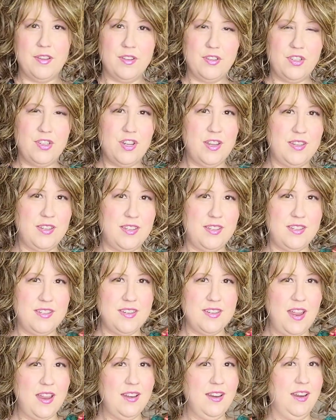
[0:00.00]
Just
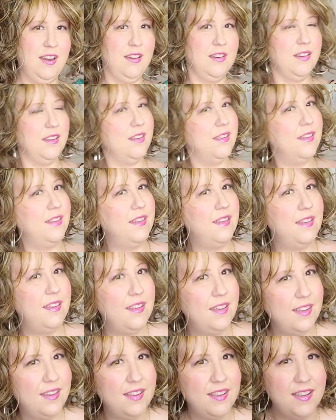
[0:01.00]
stunning.
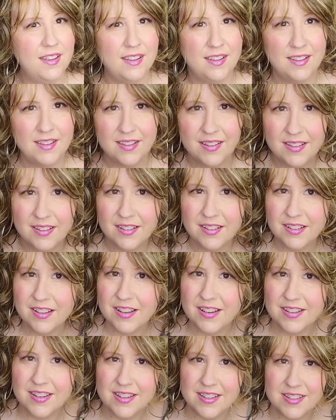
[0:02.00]

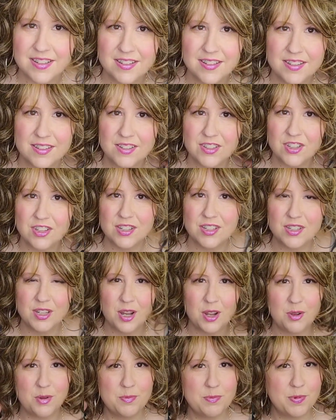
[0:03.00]
Goodness, this is just
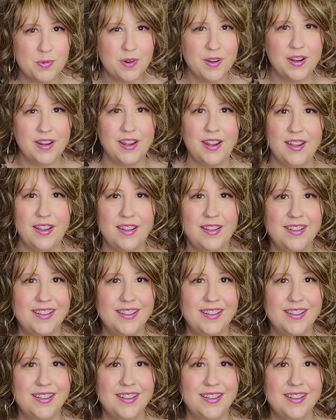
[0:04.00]
so pretty.